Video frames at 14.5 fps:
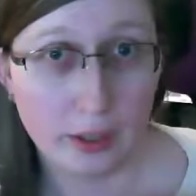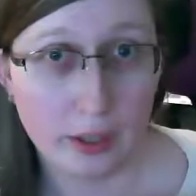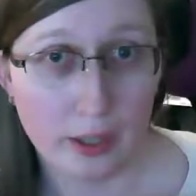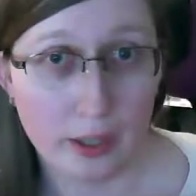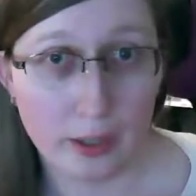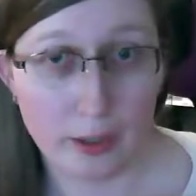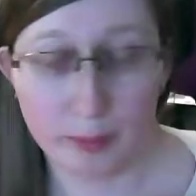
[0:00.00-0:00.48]

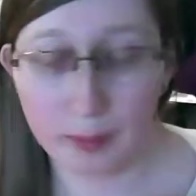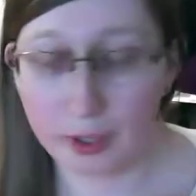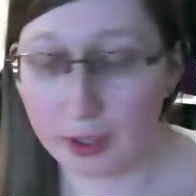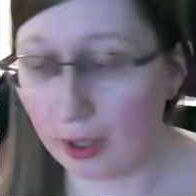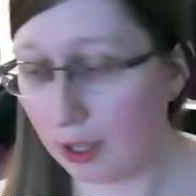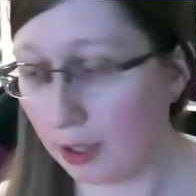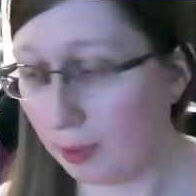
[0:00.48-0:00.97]
Um, it
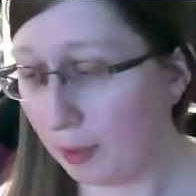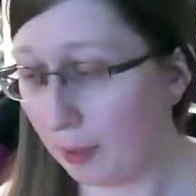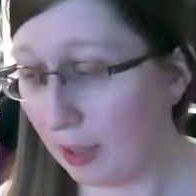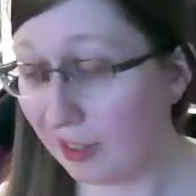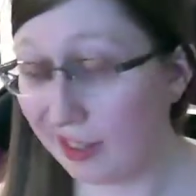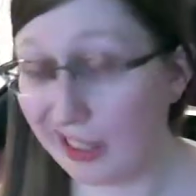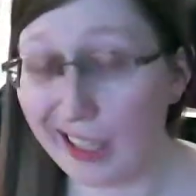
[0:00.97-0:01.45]
cost me
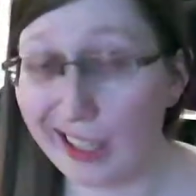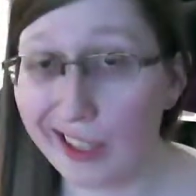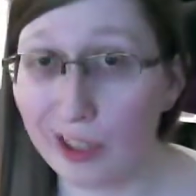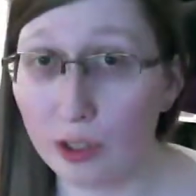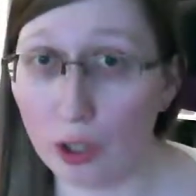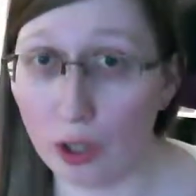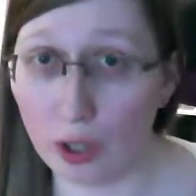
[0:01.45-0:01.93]
about
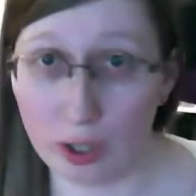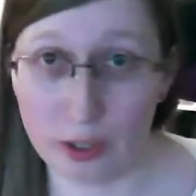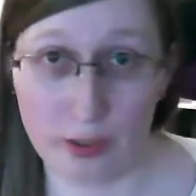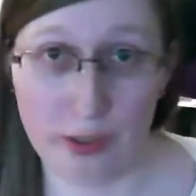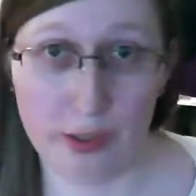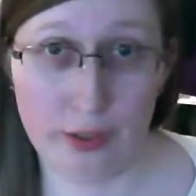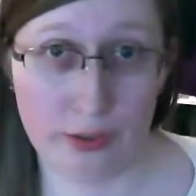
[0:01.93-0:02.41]
ten
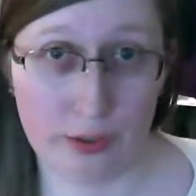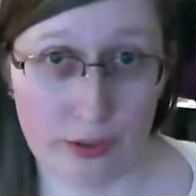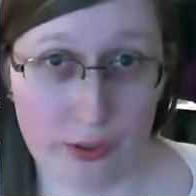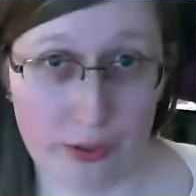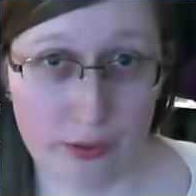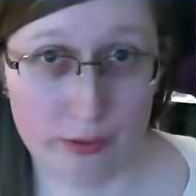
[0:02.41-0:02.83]
dollars.